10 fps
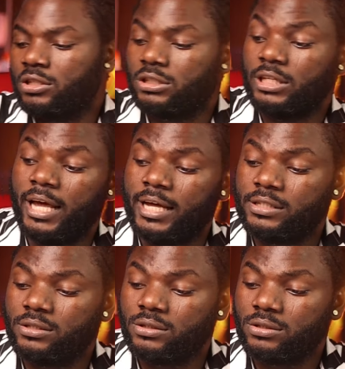
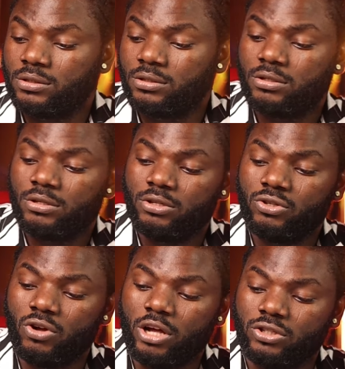Then
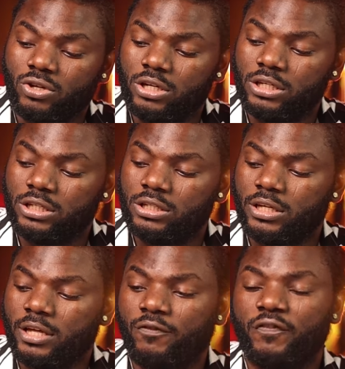you also
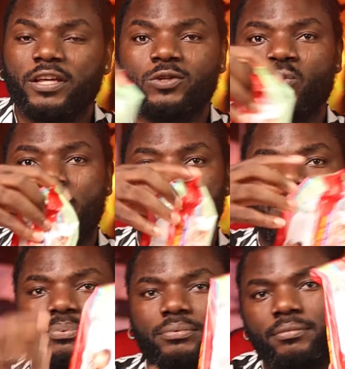need a face wipe.